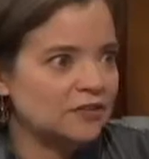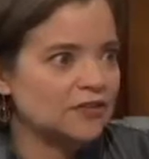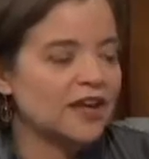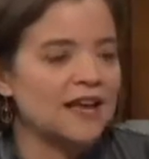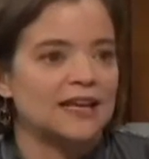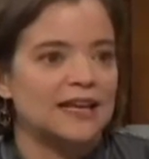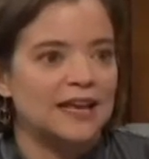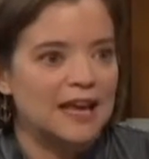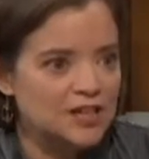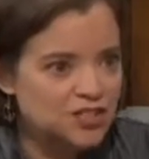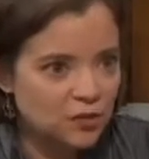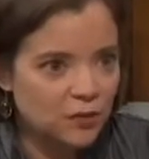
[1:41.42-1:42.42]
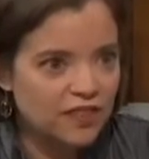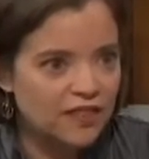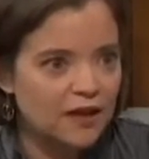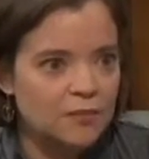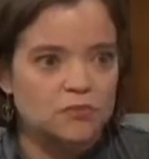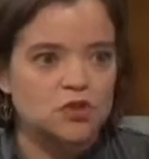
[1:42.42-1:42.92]
and engaging with
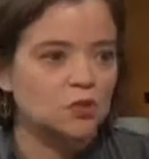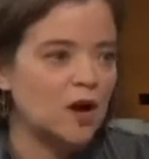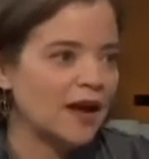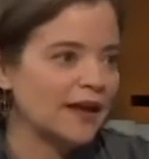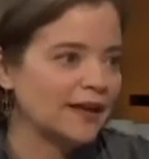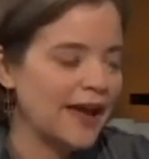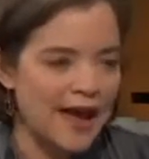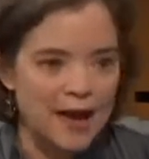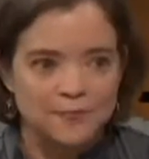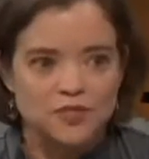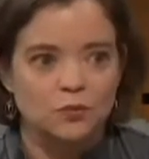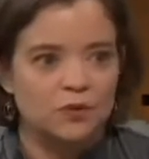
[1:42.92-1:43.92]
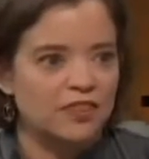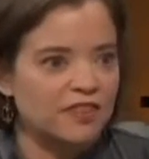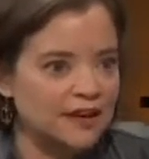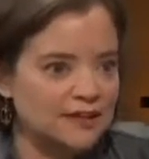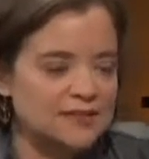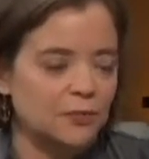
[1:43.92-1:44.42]
them, trying apps or
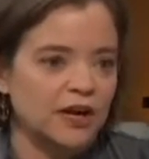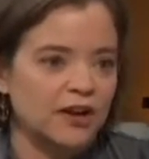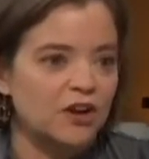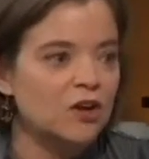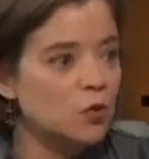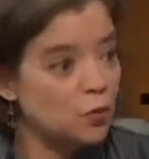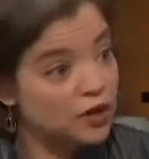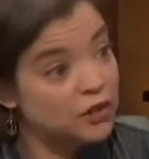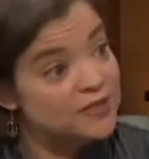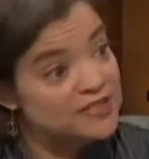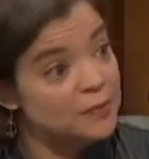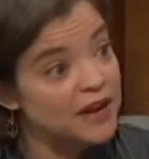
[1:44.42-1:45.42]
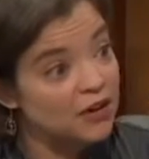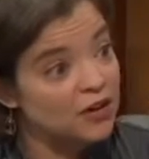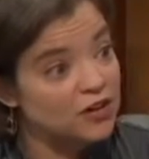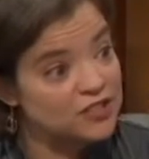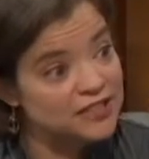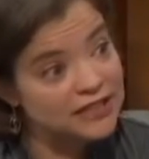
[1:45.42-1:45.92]
things where you as the parent
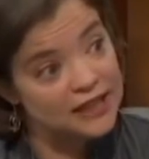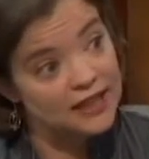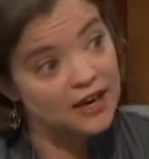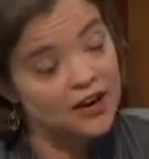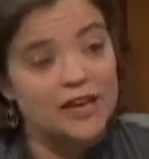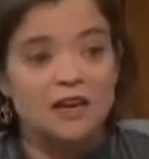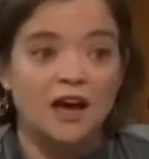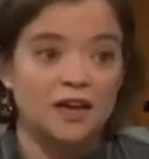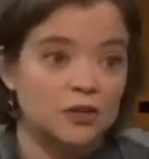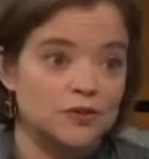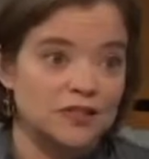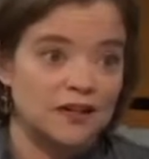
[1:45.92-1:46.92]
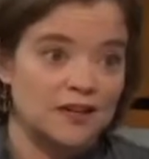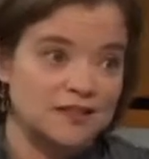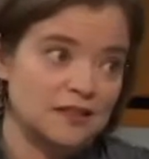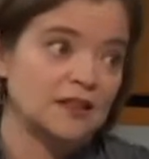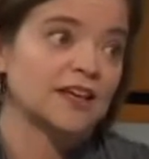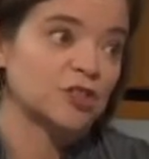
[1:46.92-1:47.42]
are sitting there and not using it as an
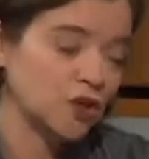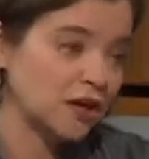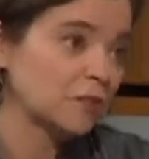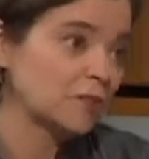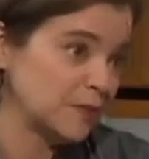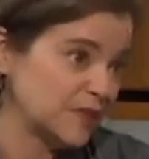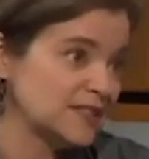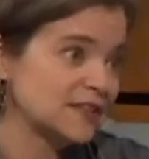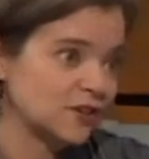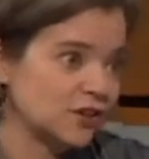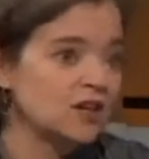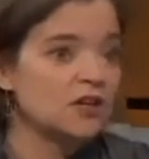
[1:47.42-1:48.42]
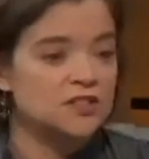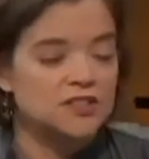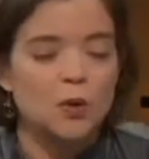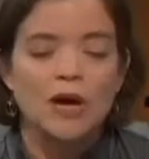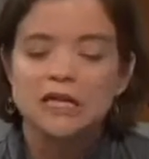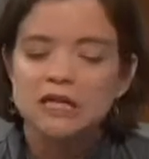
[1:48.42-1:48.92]
electronic babysitter.
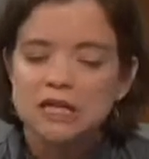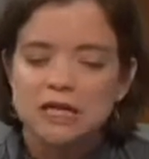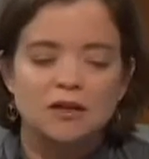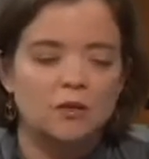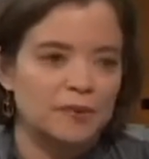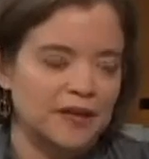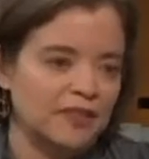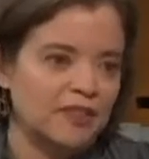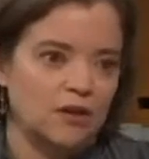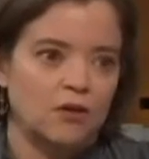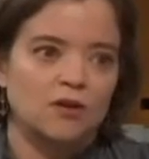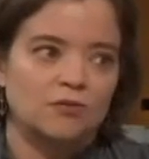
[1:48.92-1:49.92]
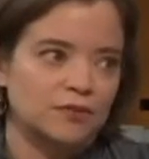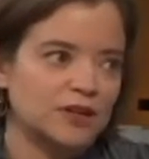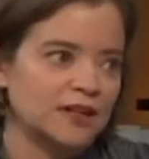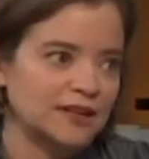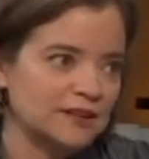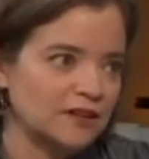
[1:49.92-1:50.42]
So a little bit, though, a
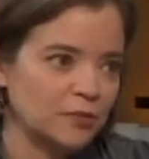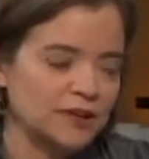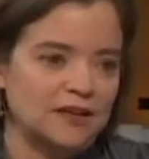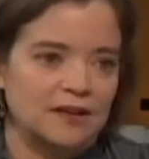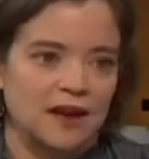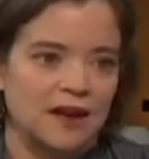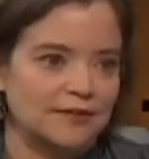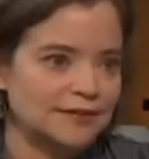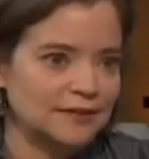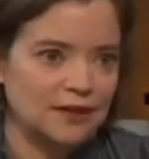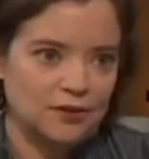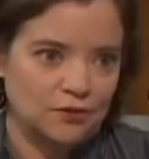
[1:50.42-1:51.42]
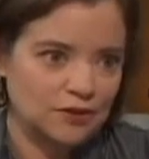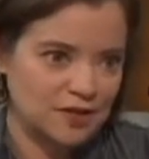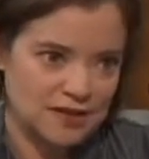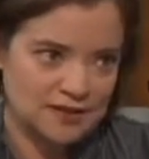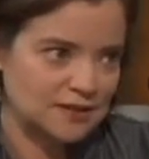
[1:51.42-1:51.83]
really little bit, not, constant